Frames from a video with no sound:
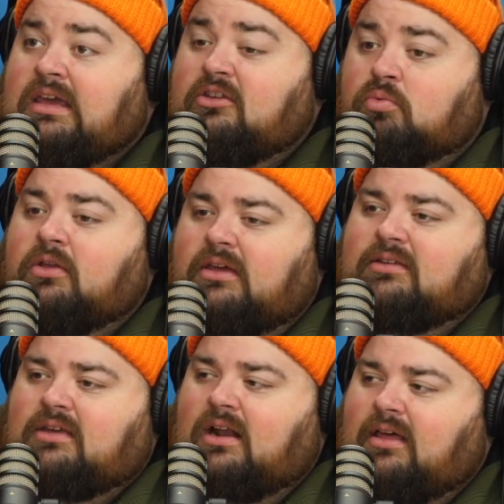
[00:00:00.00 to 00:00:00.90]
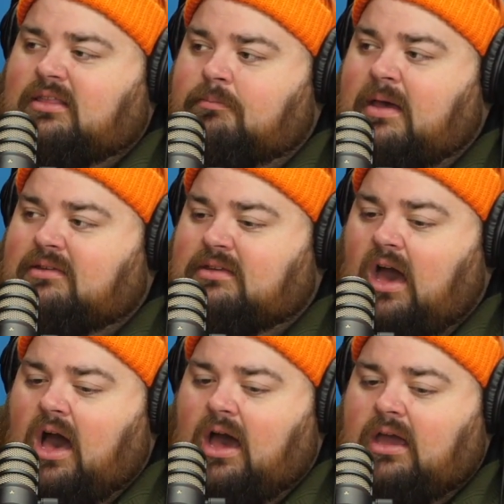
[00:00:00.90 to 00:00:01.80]
really is kind of the best
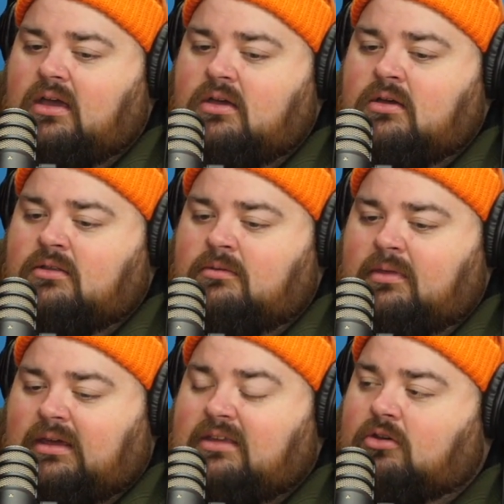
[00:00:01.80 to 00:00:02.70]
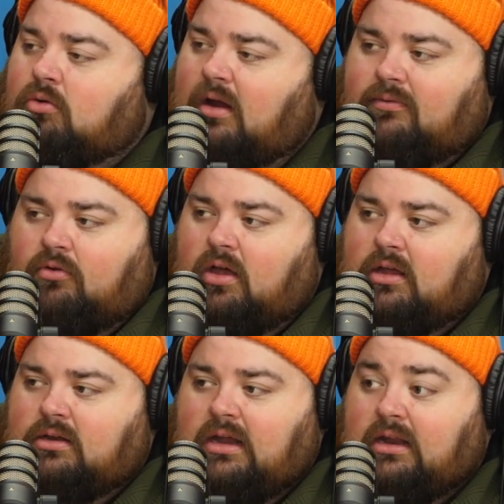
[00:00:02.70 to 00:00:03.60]
guy to be he's a great
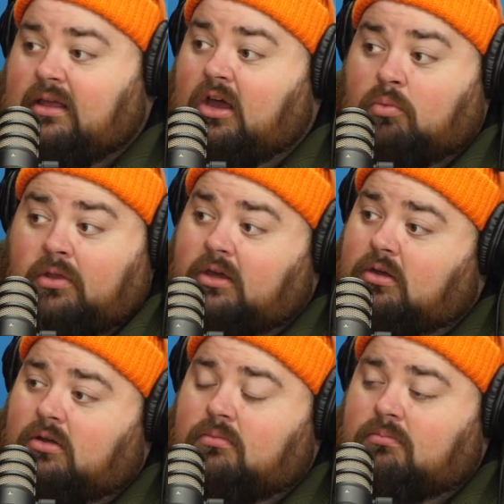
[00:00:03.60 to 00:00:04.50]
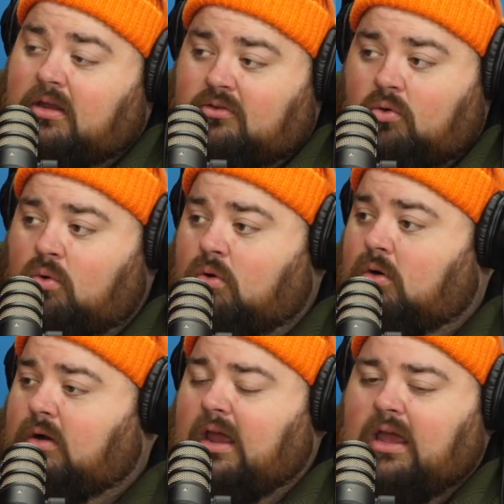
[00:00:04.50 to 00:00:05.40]
friend and a really good
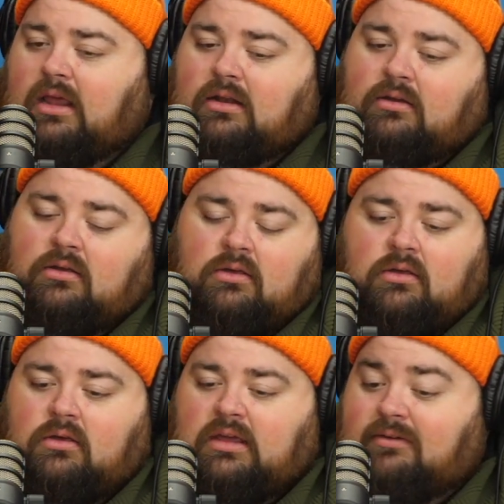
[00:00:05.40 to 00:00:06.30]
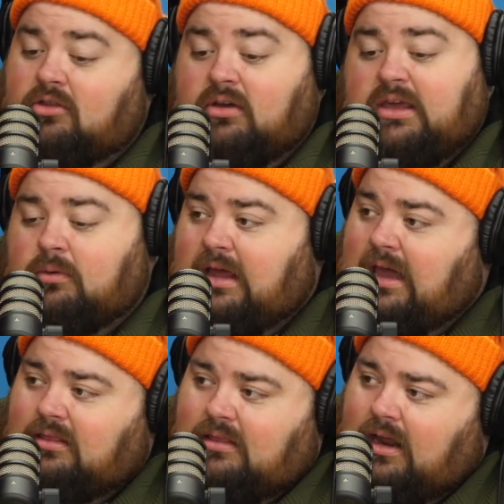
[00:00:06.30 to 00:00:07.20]
mentor. And even though he would
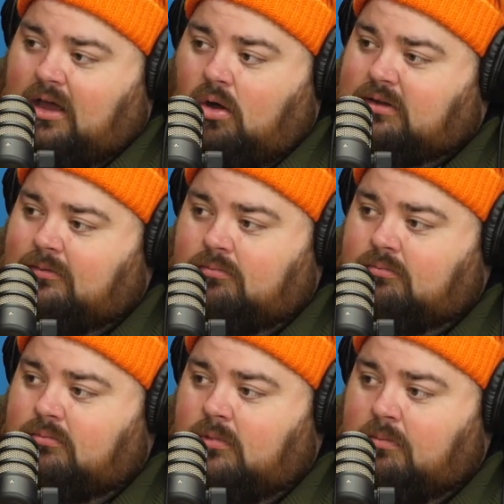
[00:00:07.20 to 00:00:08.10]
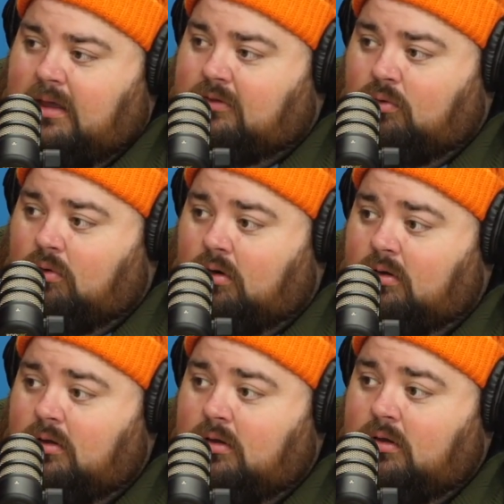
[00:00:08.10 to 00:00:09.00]
hate that I called him a mentor.
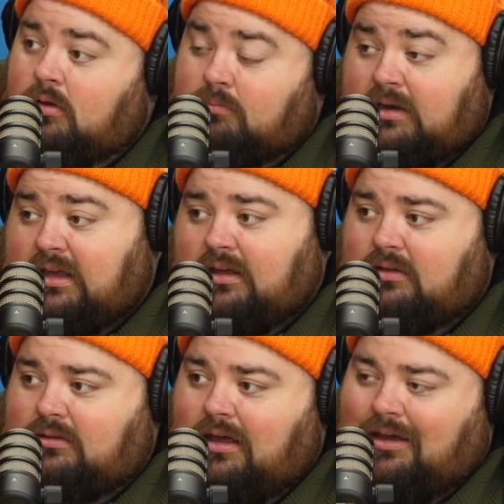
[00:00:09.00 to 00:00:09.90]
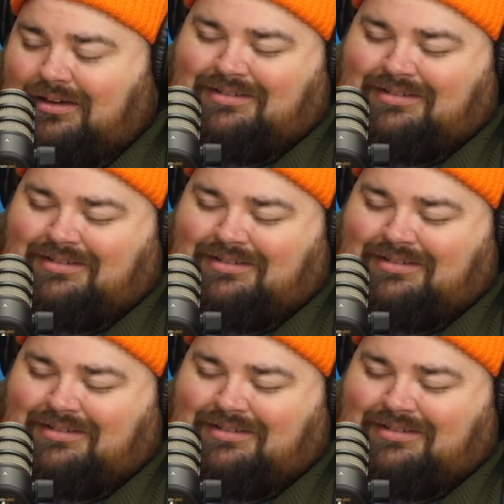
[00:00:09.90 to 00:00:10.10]
Okay, cut it. Yeah.